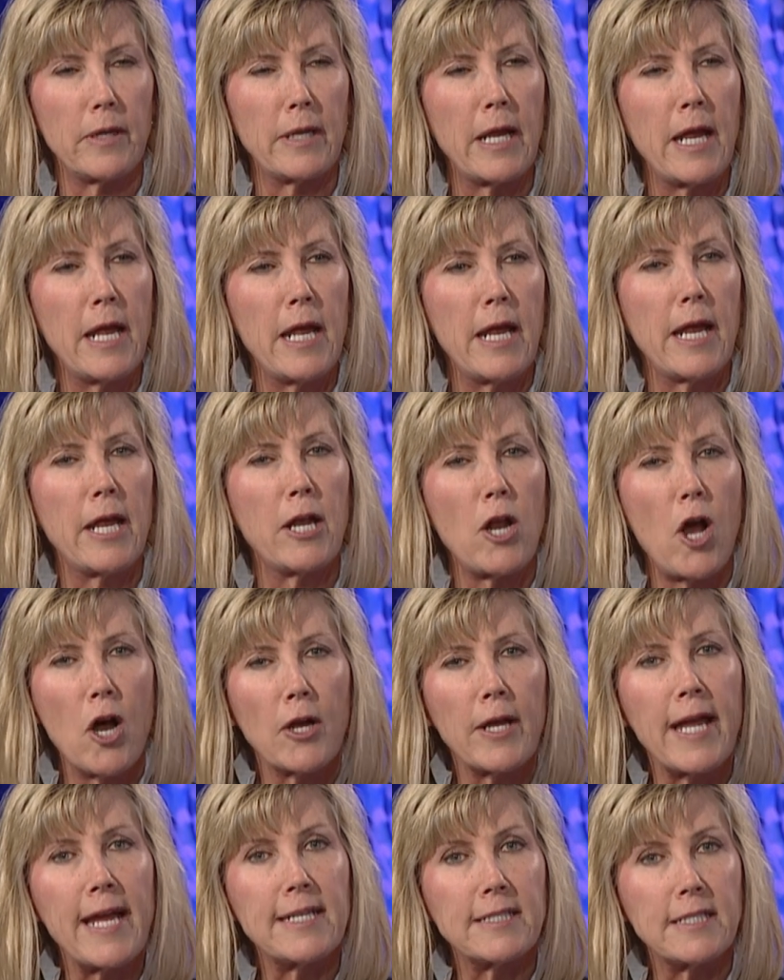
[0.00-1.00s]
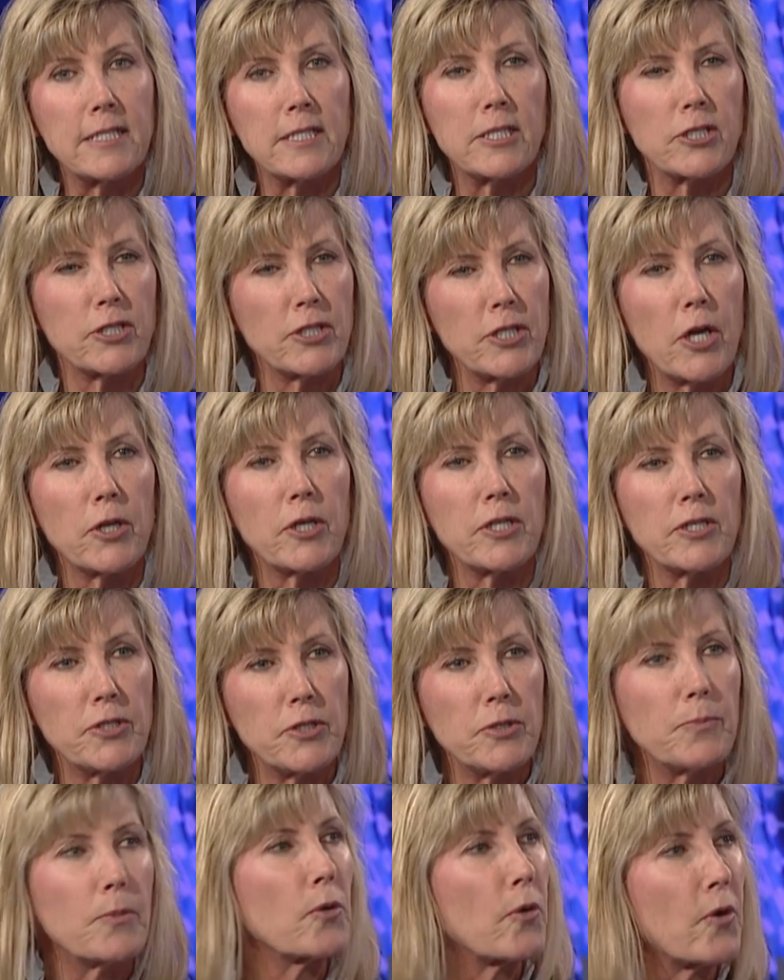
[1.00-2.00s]
And in all cases, there's no
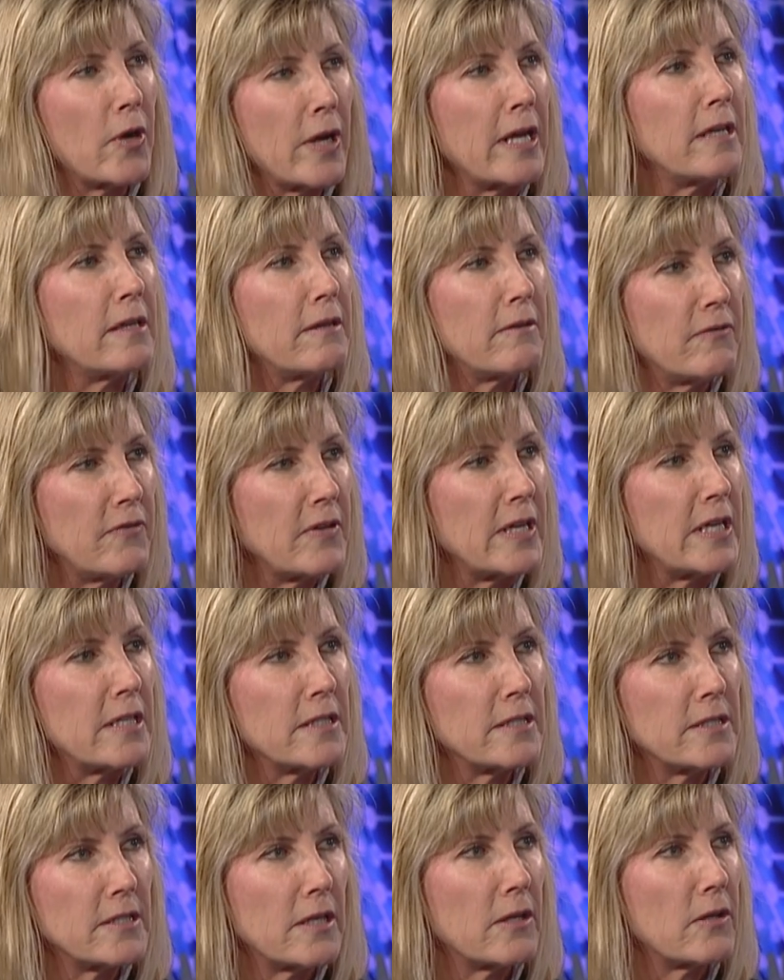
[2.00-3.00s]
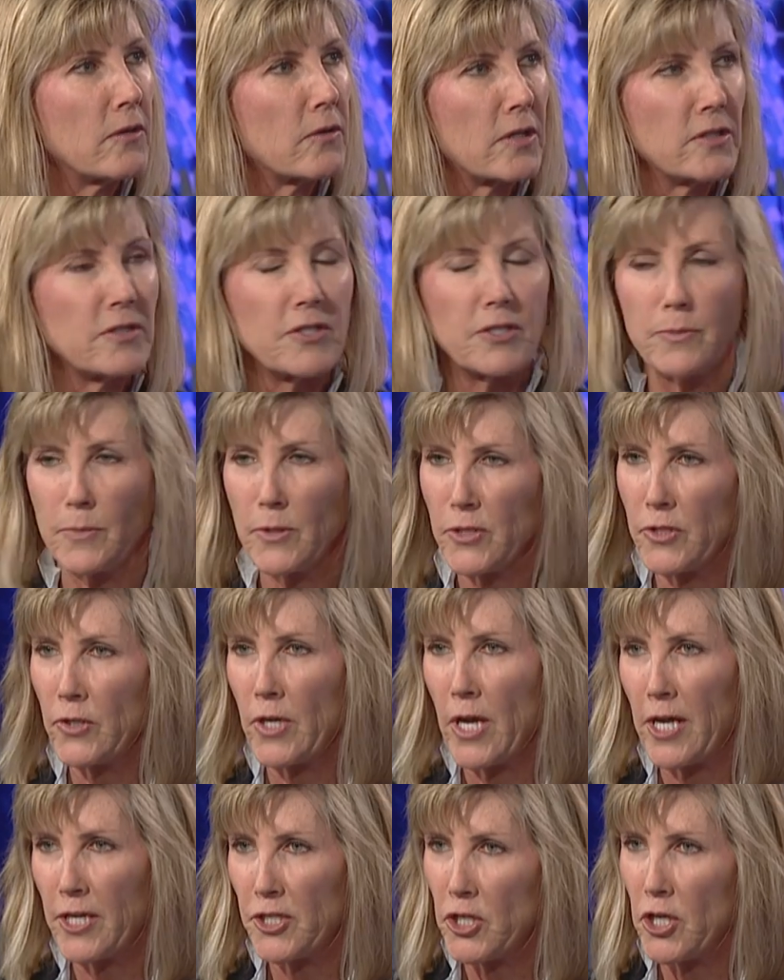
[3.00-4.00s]
consumer-oriented fees, so consumers are
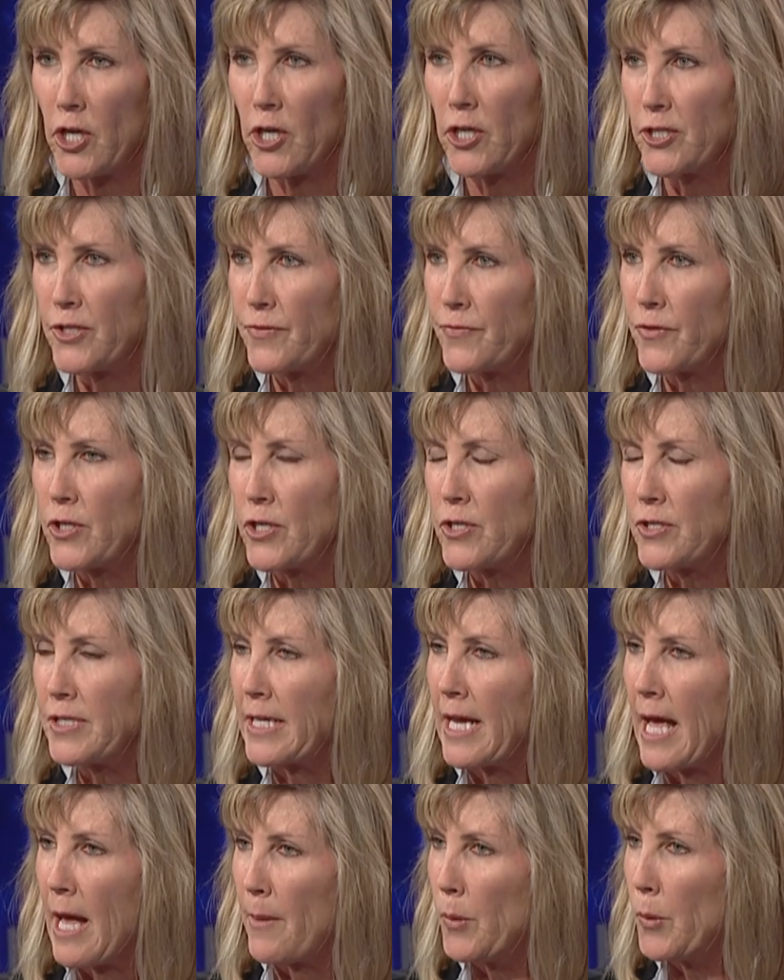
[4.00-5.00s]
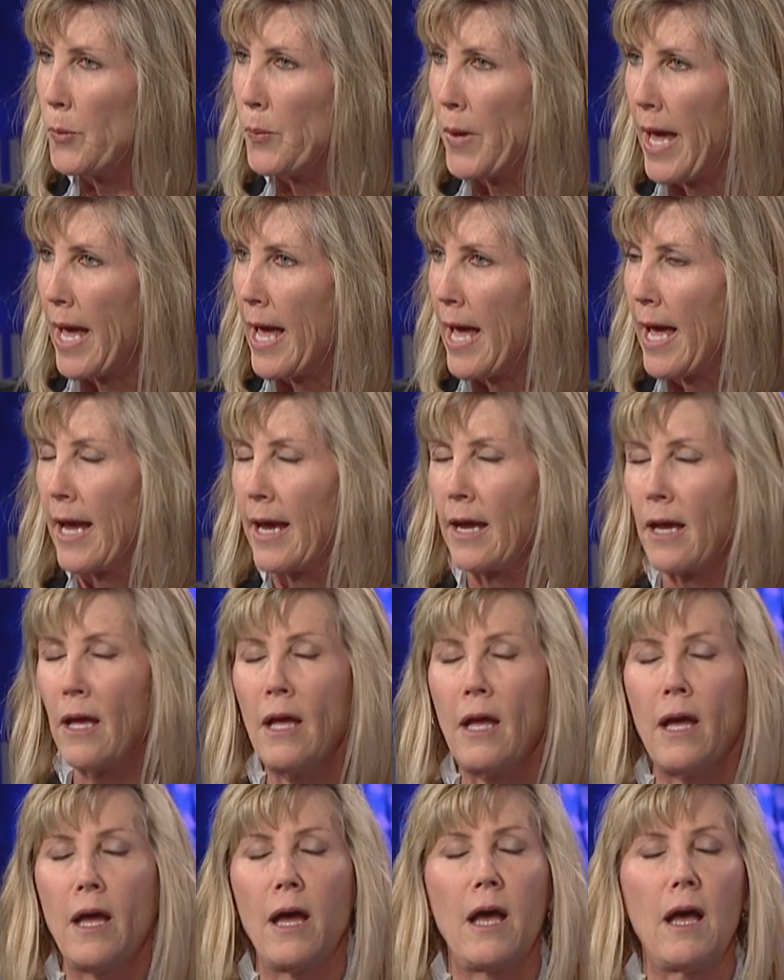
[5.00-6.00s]
not charged for using Apple Pay
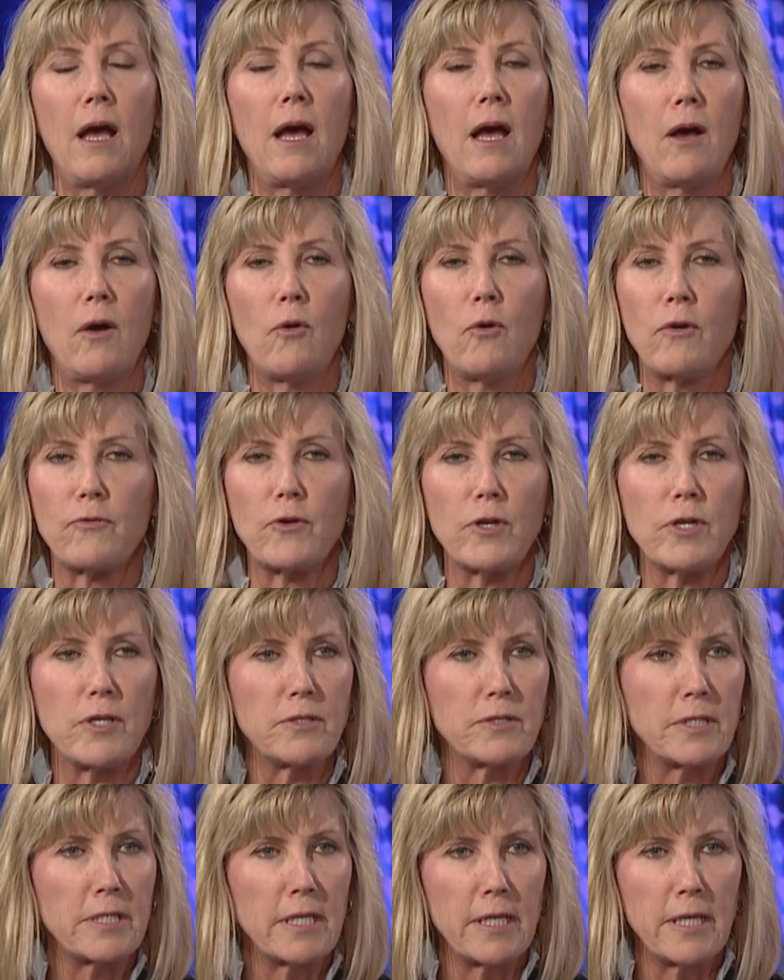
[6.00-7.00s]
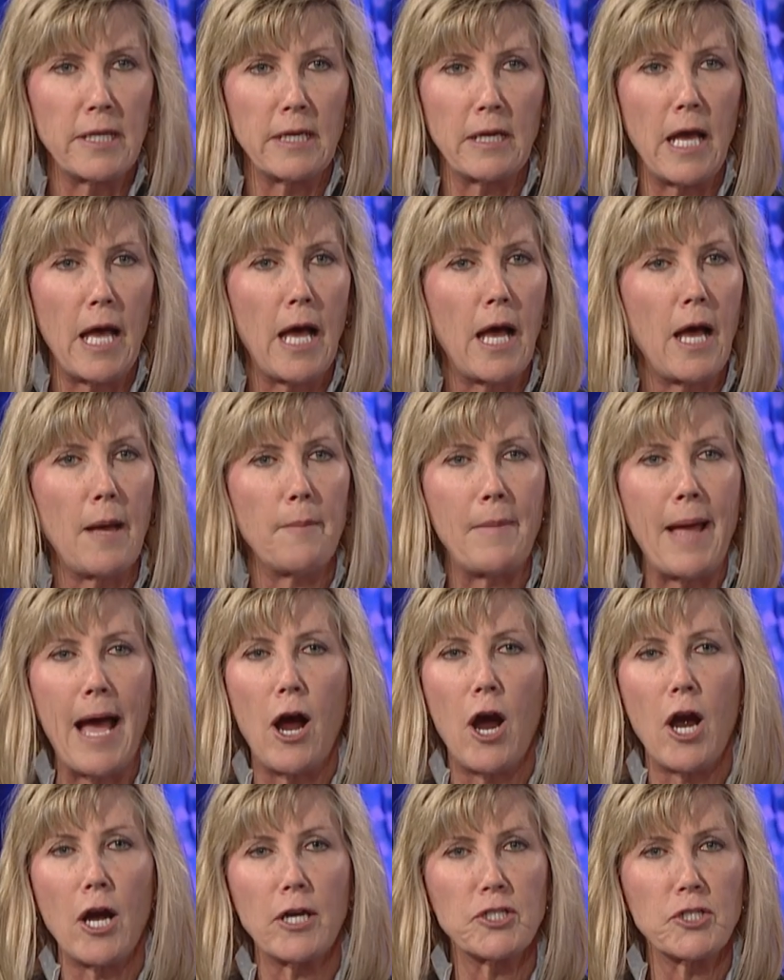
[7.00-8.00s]
or for using
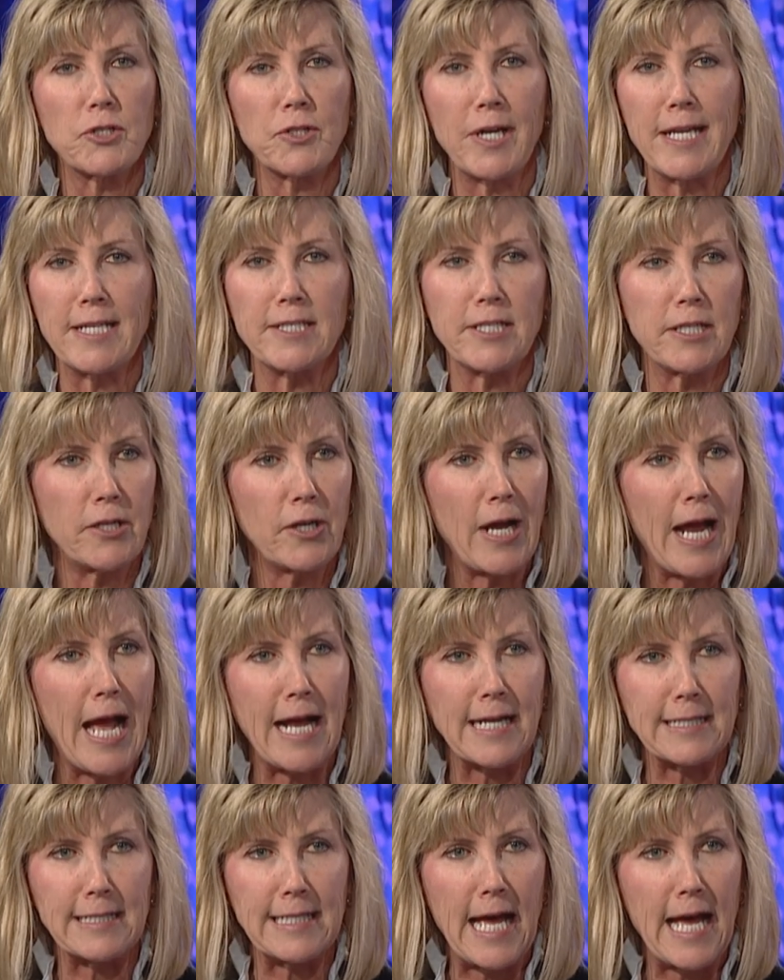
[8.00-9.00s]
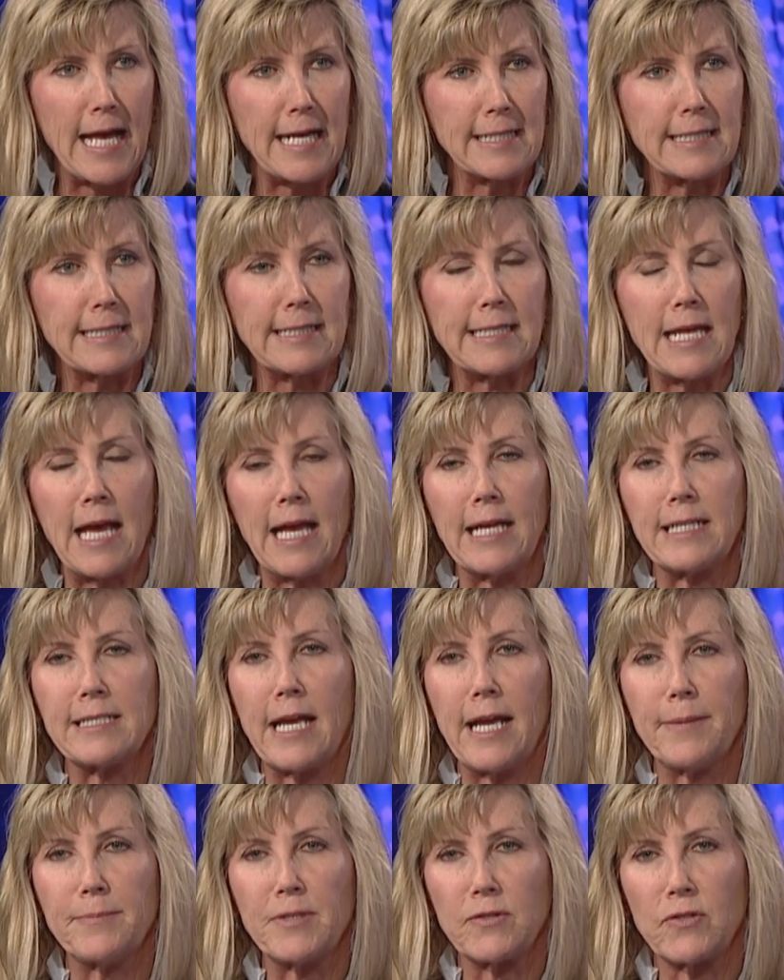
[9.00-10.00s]
our transit or access
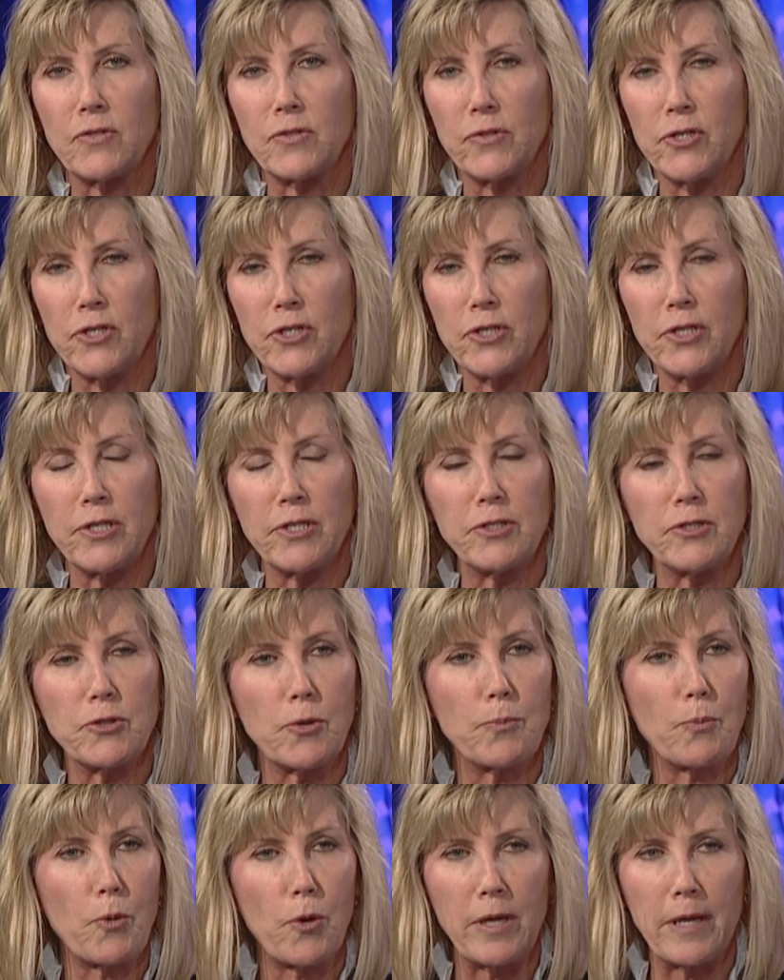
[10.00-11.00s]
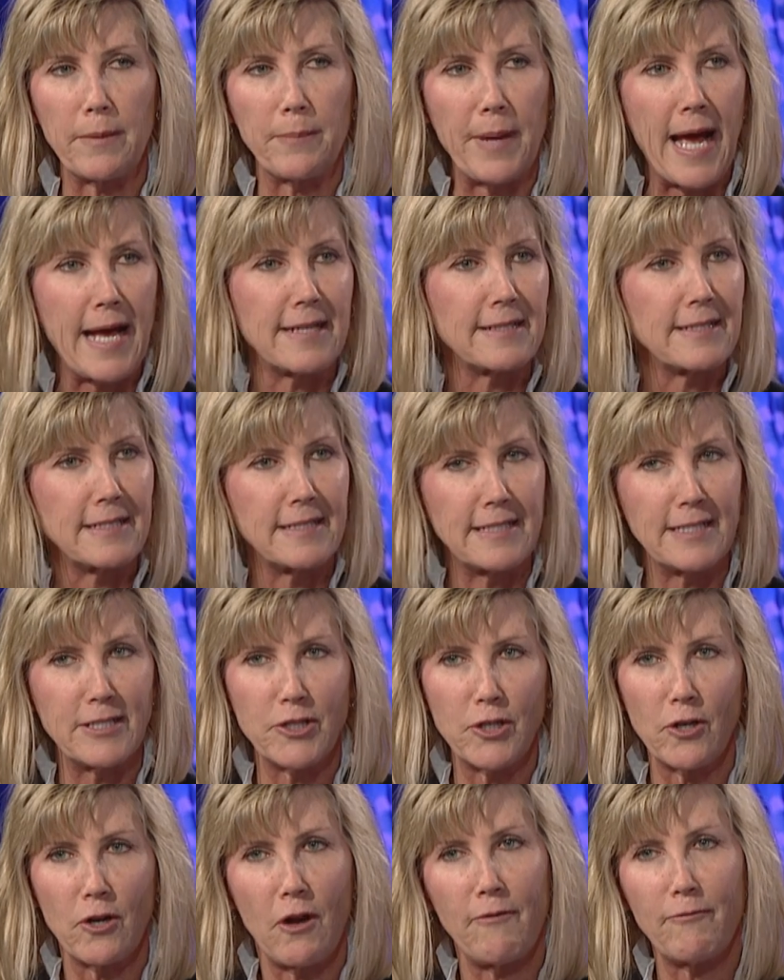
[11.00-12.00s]
types of solutions or boarding passes,
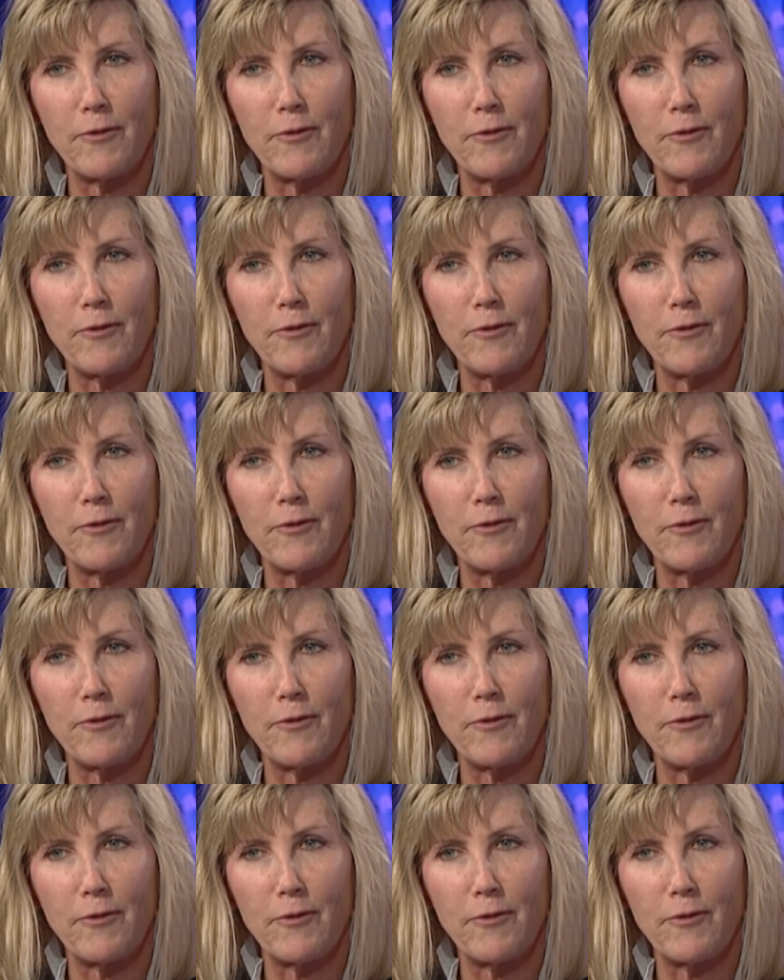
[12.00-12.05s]
as you're all